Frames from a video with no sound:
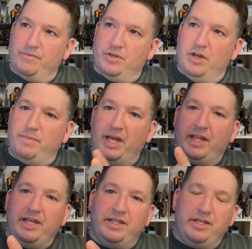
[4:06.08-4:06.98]
I
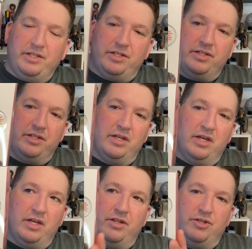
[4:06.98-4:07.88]
like these.
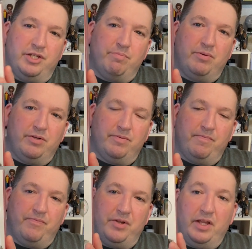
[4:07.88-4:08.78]
They're simple.
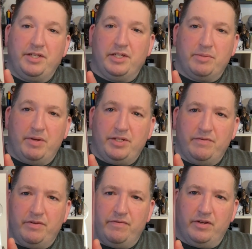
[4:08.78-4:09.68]
They're less
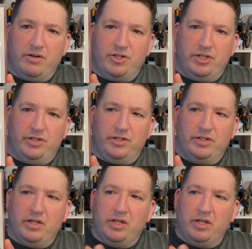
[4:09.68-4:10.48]
expensive than the FigureShield.